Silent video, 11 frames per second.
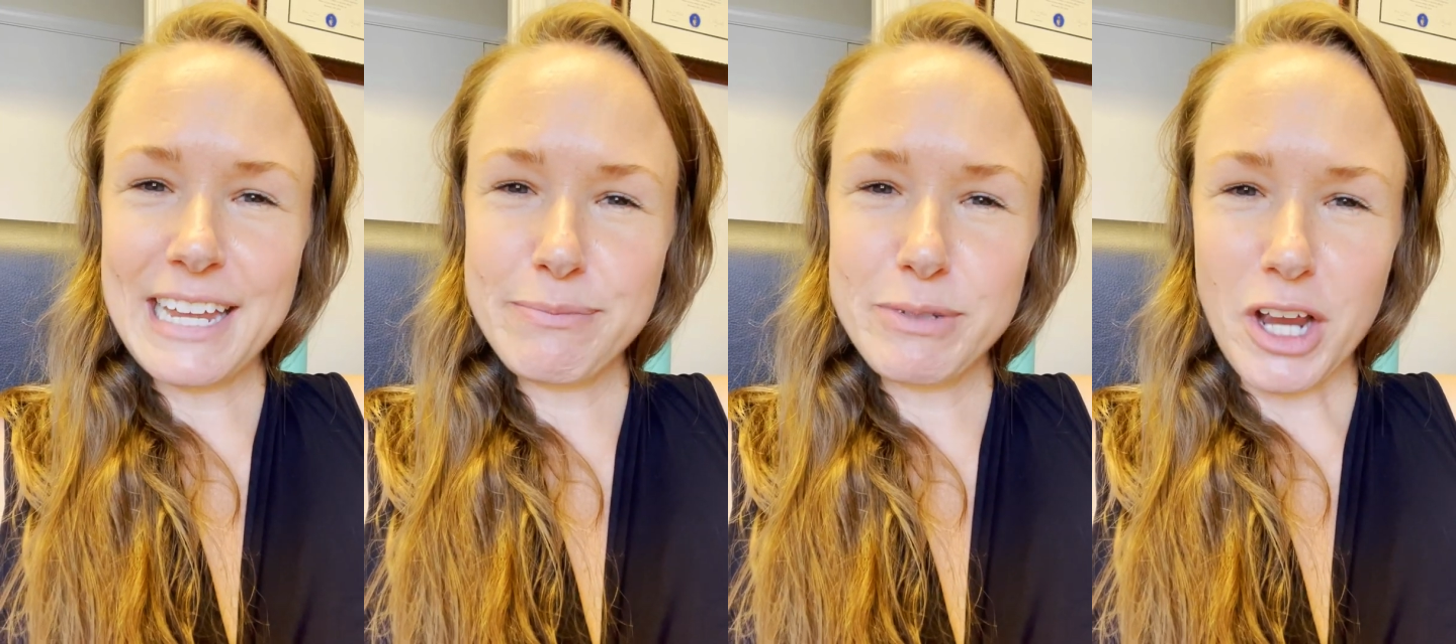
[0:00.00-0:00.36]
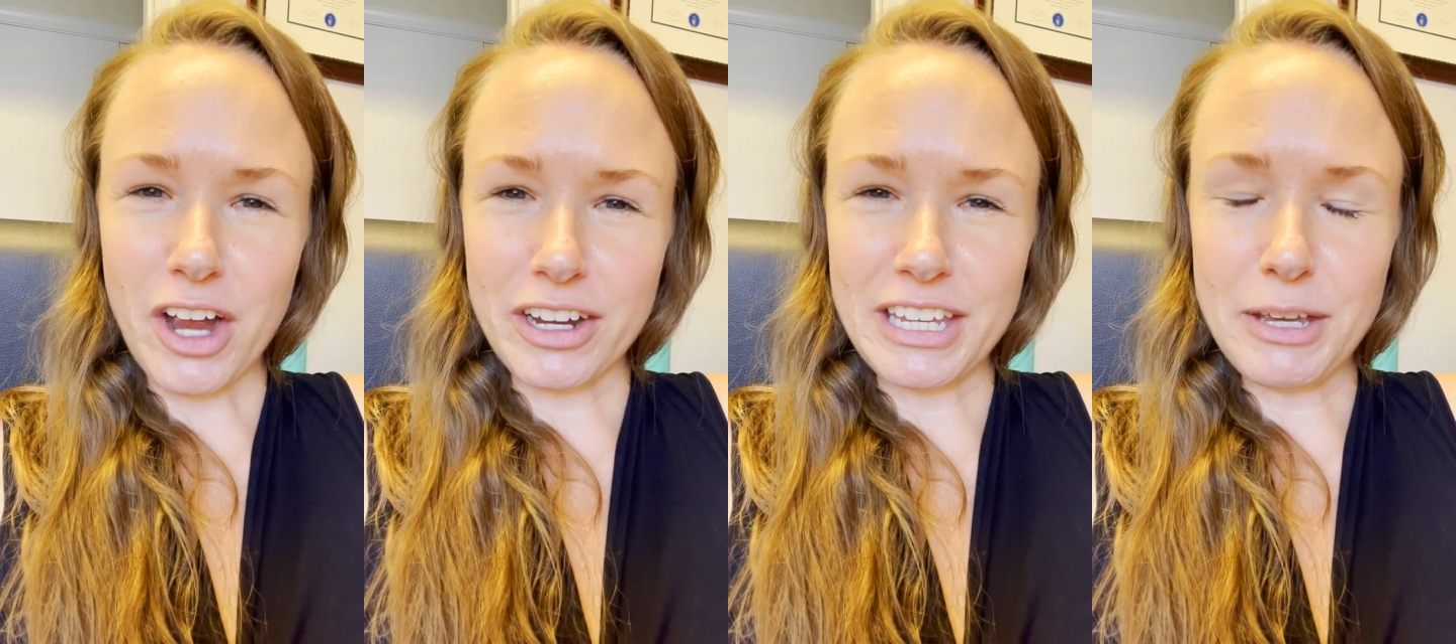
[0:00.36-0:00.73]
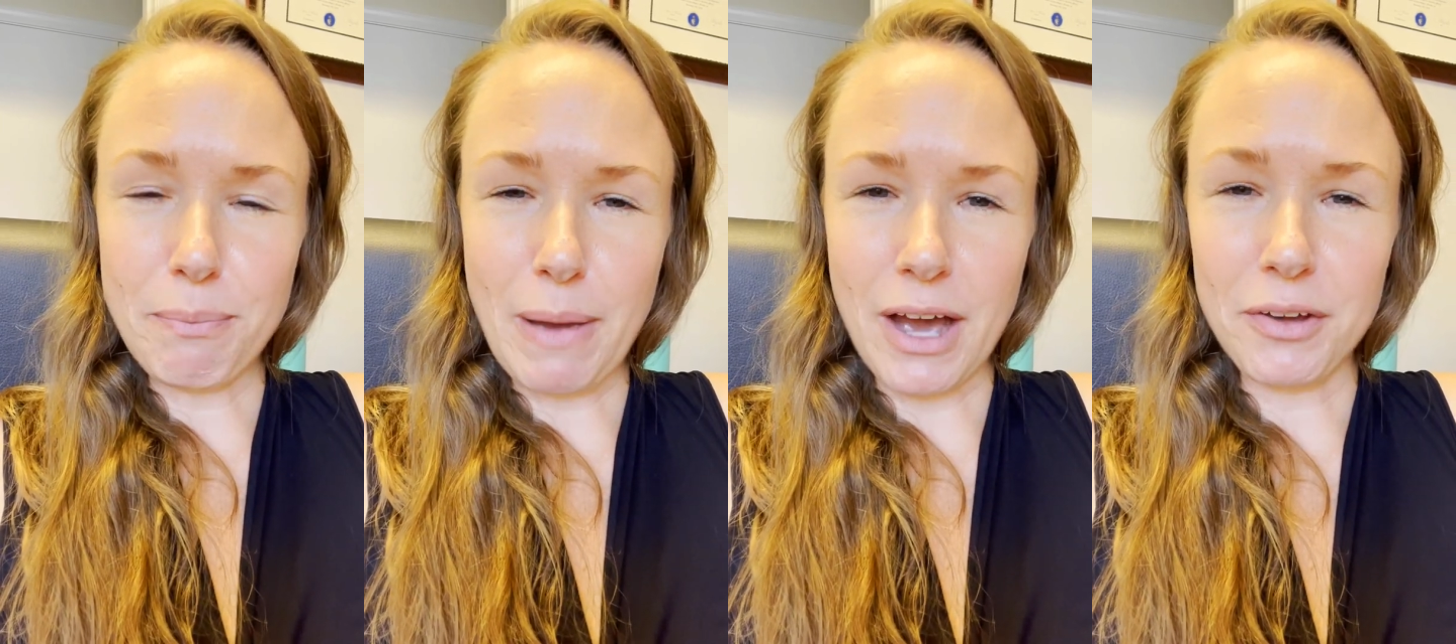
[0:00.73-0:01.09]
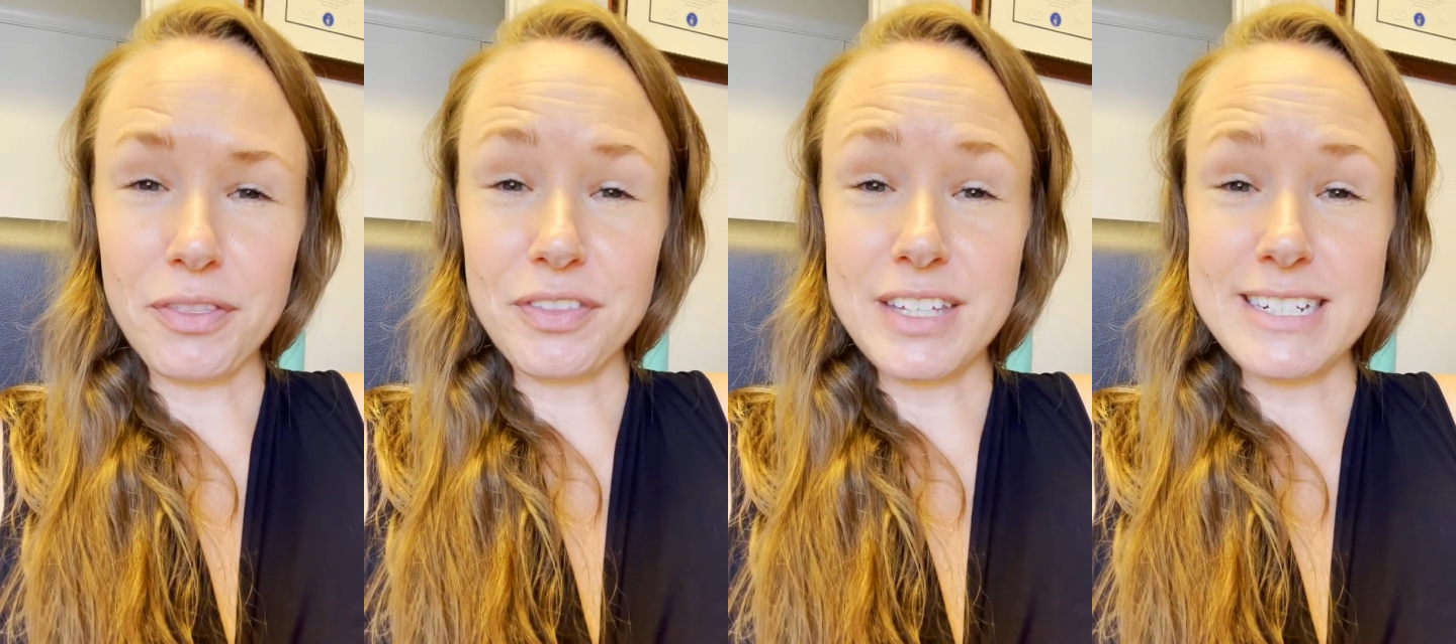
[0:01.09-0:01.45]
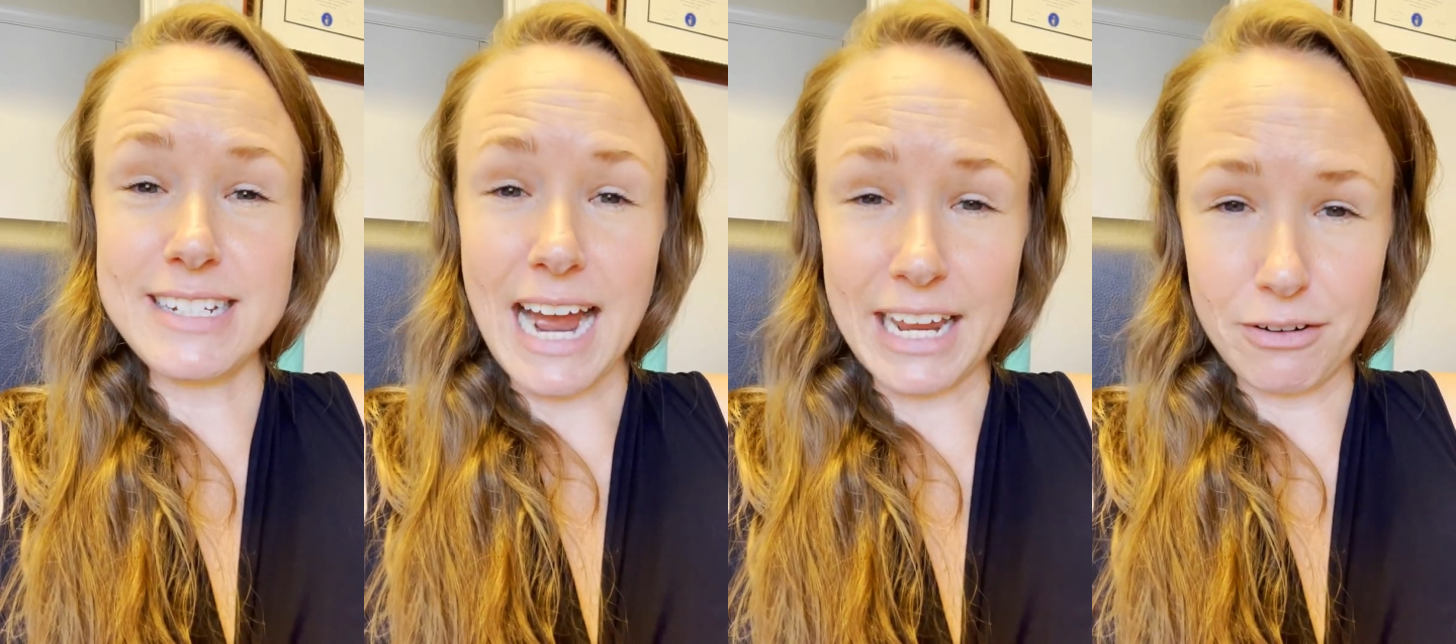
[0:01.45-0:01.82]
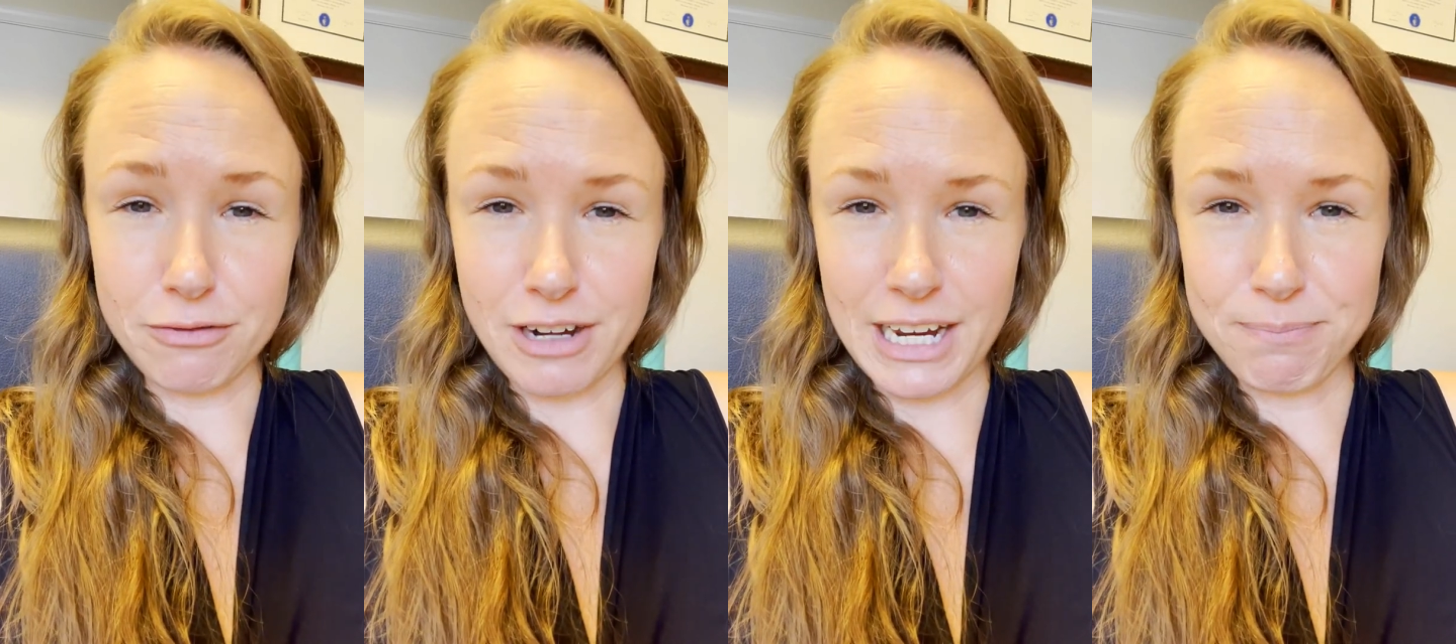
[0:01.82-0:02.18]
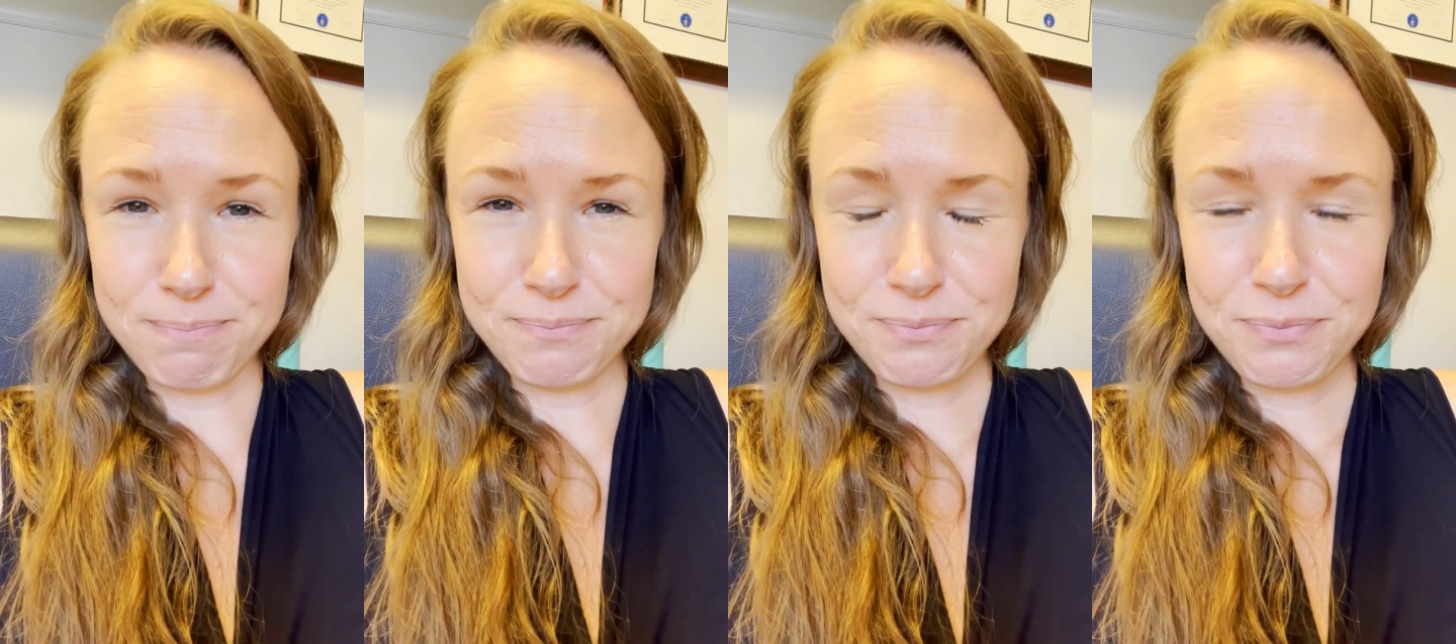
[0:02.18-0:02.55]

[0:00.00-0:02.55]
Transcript: am talking about the diaphragm.